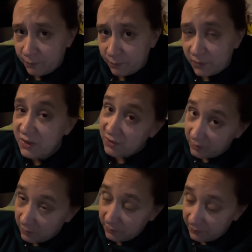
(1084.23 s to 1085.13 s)
the
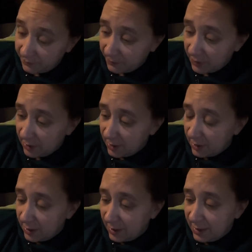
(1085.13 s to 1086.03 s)
stuff.
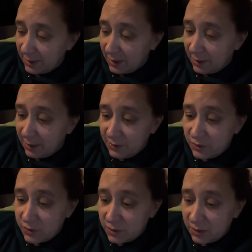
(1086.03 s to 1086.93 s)
And
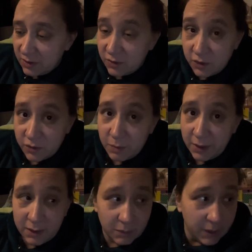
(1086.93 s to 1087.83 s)
it's just
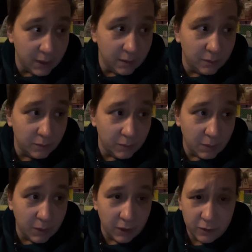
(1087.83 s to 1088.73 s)
my
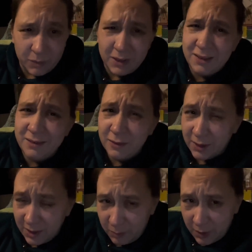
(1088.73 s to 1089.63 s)
apartment. It's not
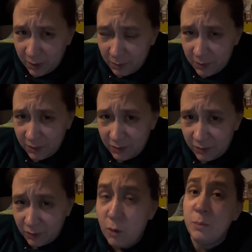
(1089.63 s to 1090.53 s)
an apartment,
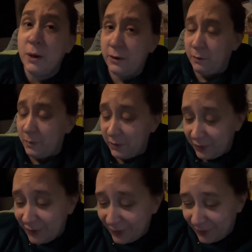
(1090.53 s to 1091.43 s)

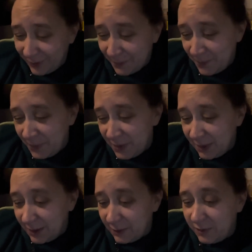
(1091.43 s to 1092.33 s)
compartment
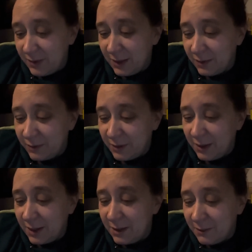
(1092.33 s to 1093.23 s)
downstairs.
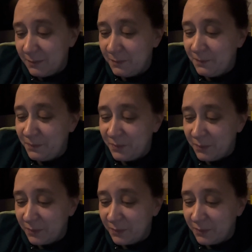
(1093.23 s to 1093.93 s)
And